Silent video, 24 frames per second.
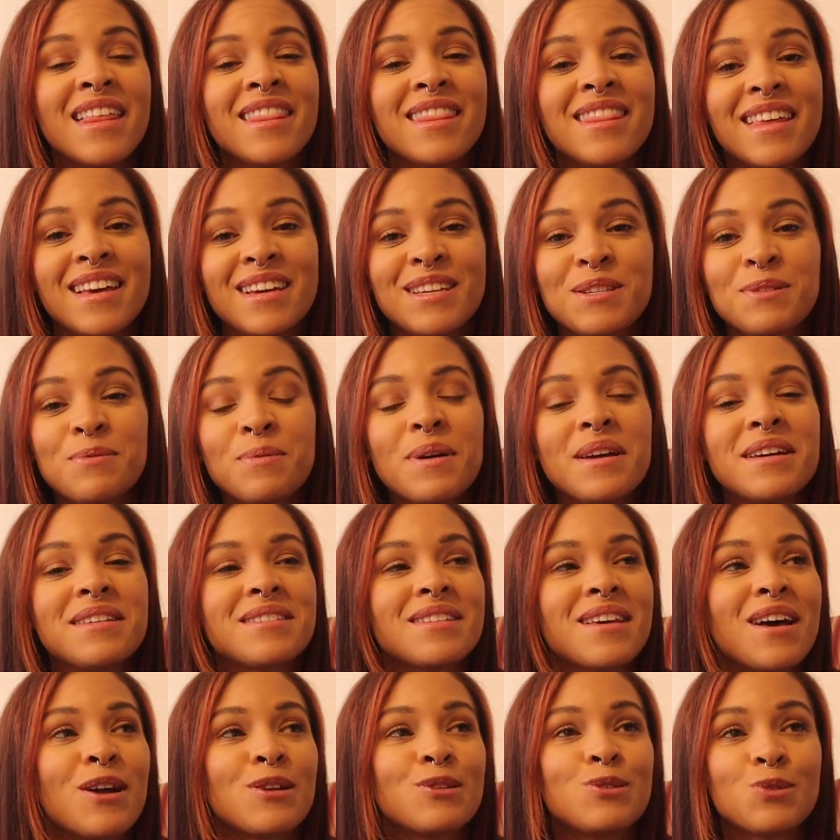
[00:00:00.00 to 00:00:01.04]
This was
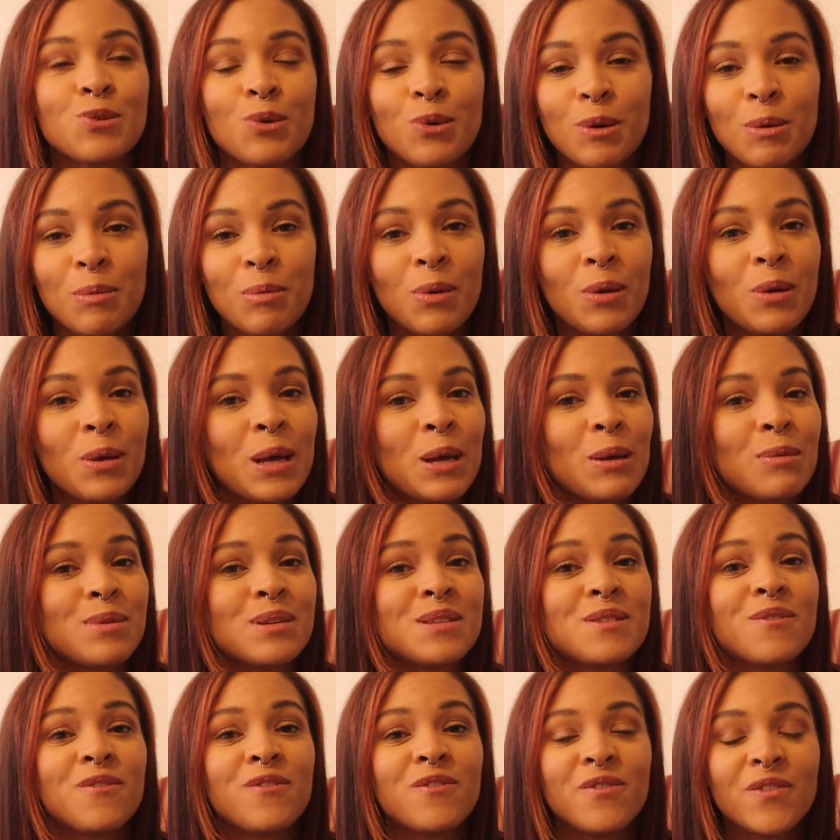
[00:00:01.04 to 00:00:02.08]
adorable. It
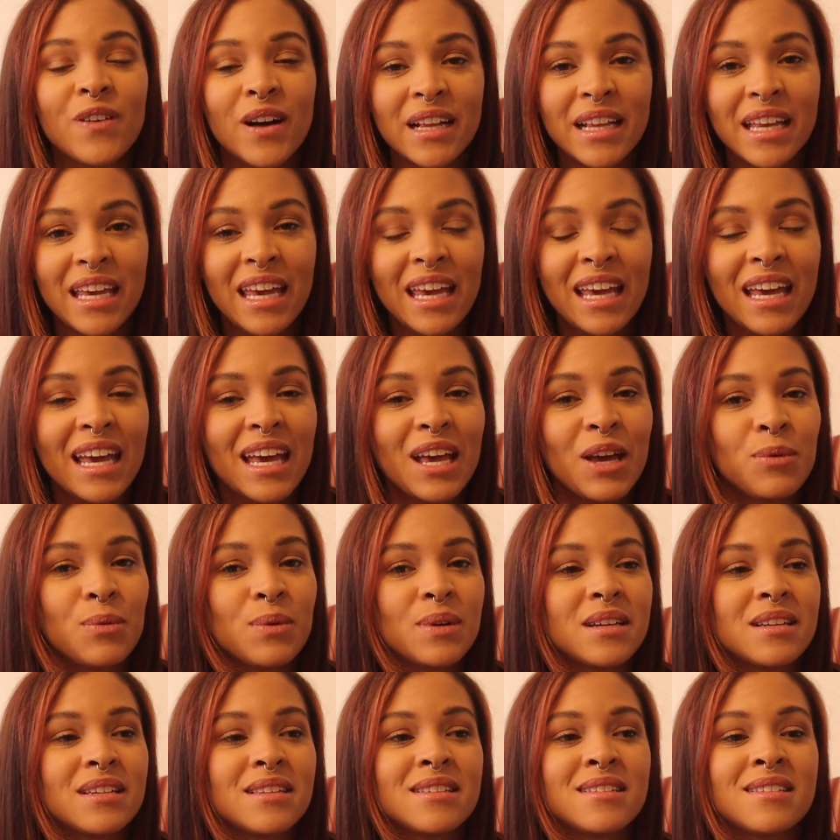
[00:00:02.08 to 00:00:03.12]
was funny. It
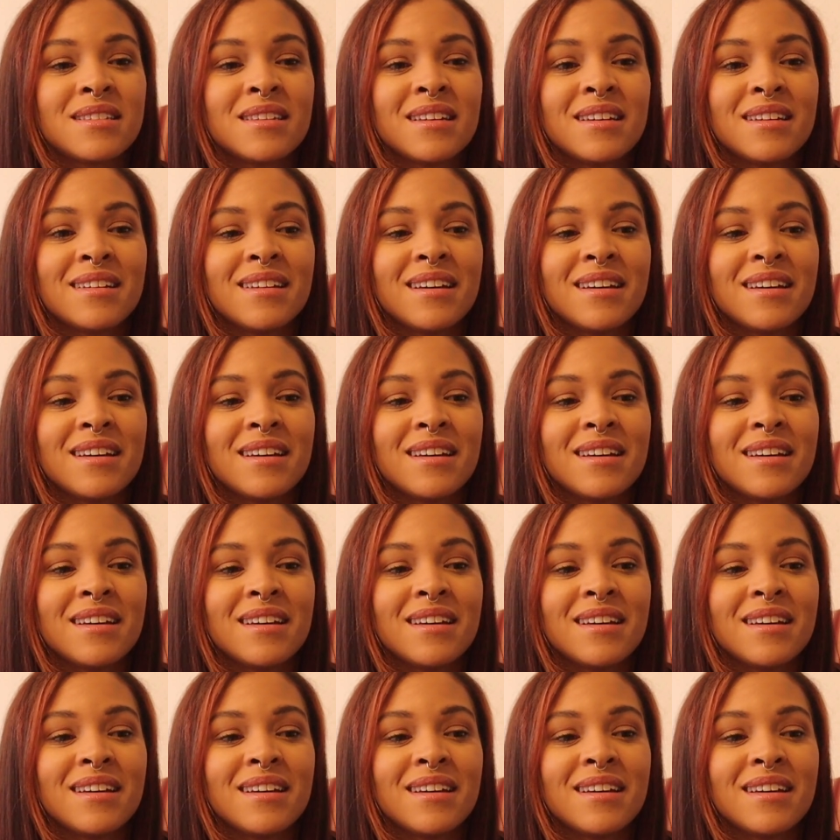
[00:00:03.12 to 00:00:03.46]
was